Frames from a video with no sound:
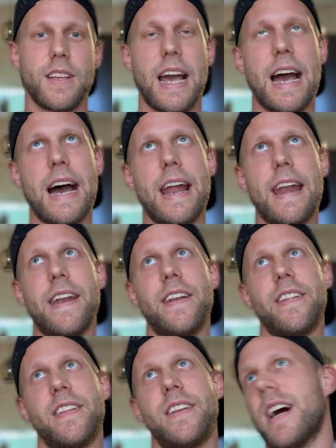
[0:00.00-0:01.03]

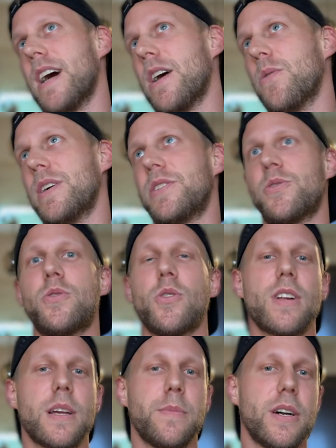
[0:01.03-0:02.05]
And now I should
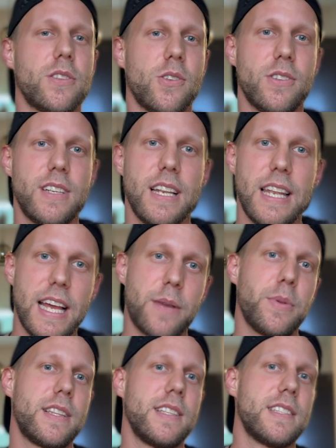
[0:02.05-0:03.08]
talk about all the like
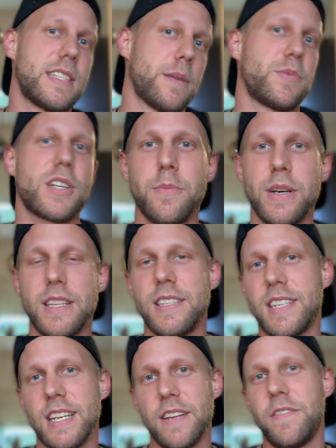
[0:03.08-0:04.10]
buttons, subscribe
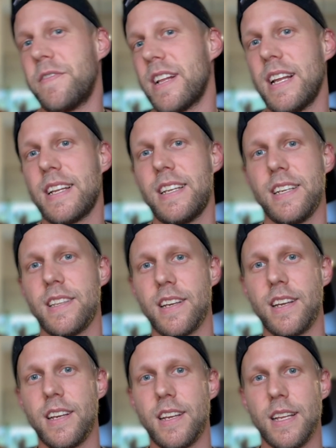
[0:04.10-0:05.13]
buttons and everything like that.
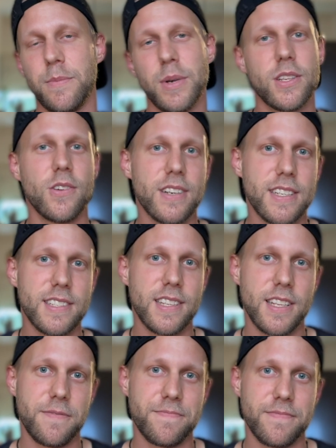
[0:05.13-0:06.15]
But
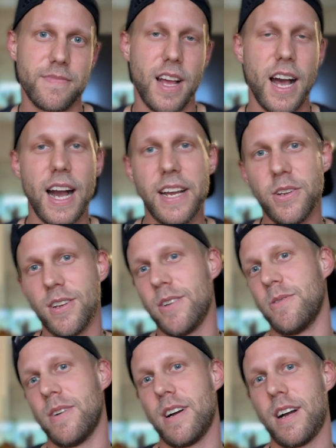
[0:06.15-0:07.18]
honestly, I don't
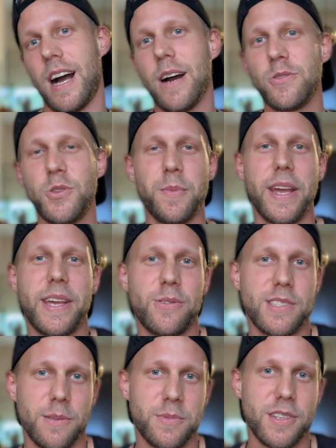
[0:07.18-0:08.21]
know how to make you
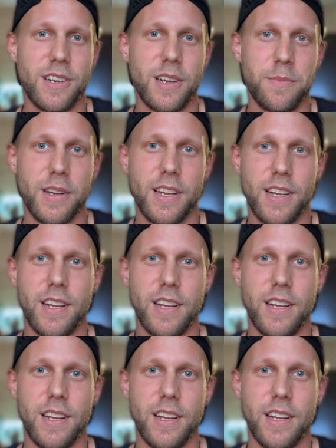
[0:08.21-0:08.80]
subscribe.